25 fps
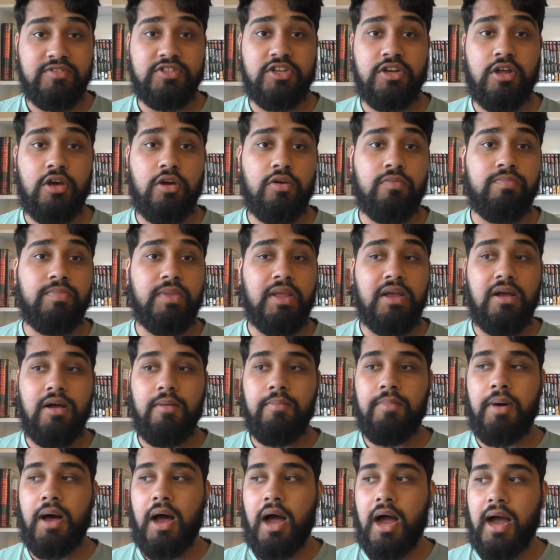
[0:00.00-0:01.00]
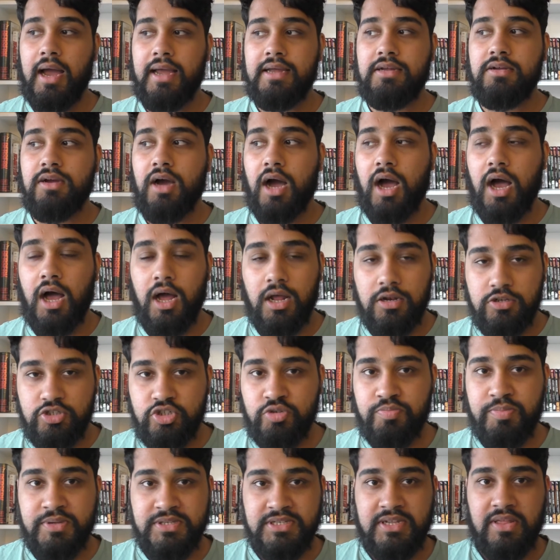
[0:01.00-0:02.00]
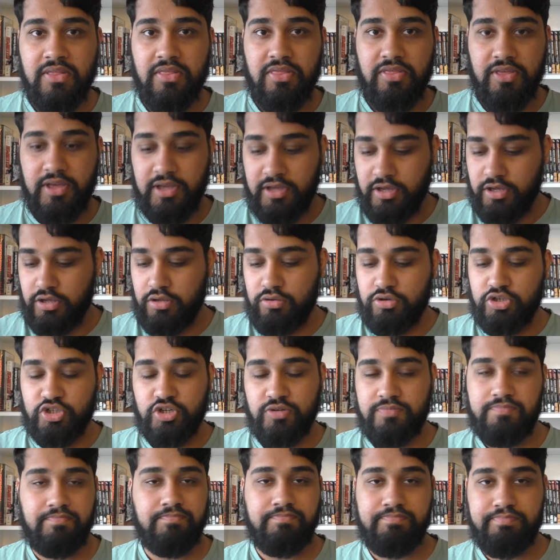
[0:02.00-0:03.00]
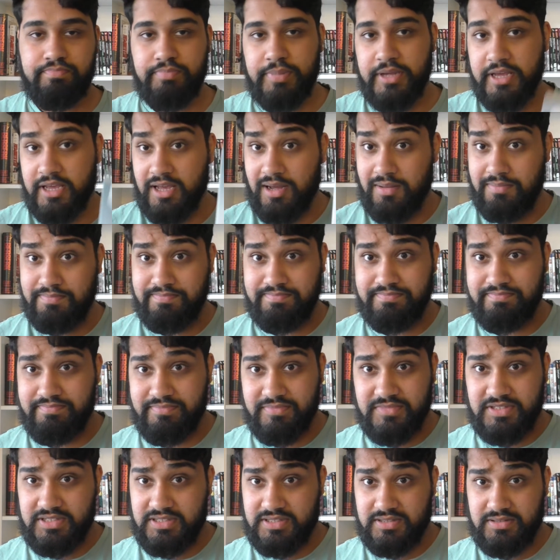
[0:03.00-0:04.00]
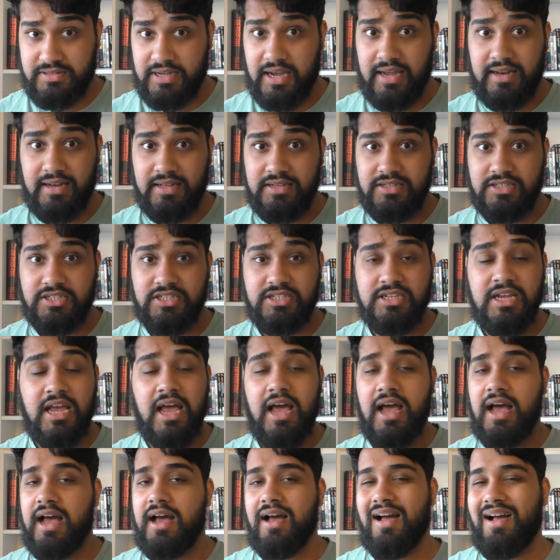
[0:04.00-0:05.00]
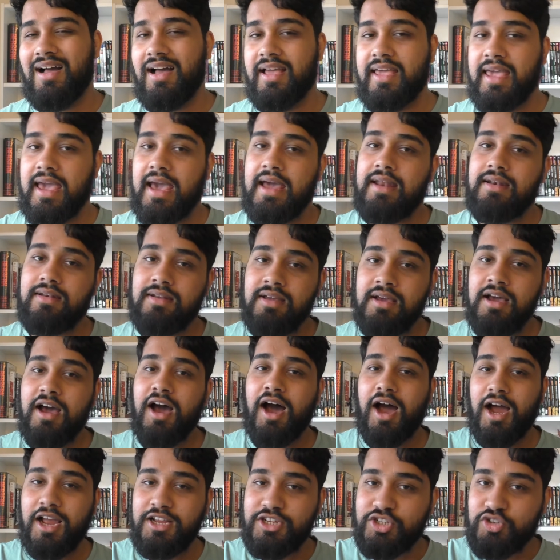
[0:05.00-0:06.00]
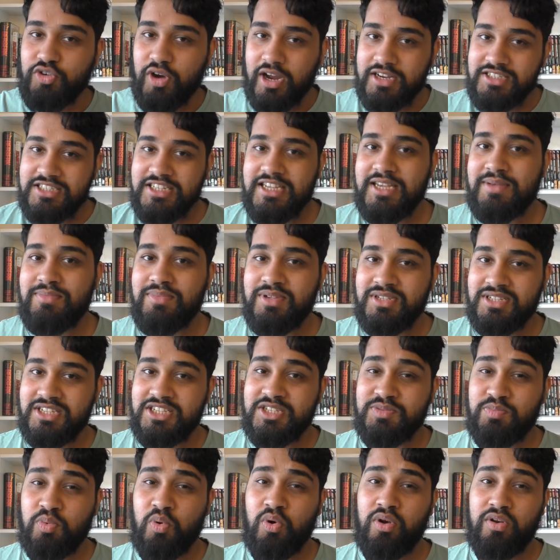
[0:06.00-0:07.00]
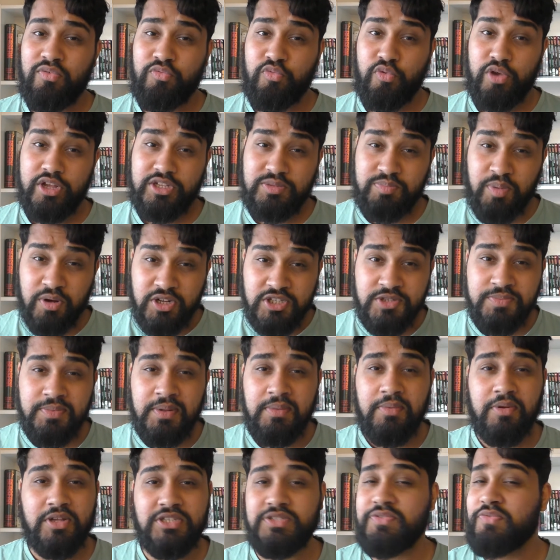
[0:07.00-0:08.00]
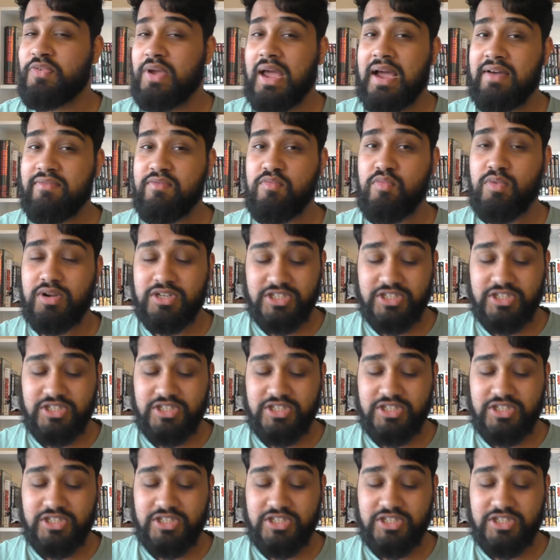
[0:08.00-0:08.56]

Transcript: to know. But I 100% think you should pick up Silence. Again, I tried to keep this as spoiler-free as possible, because if you haven't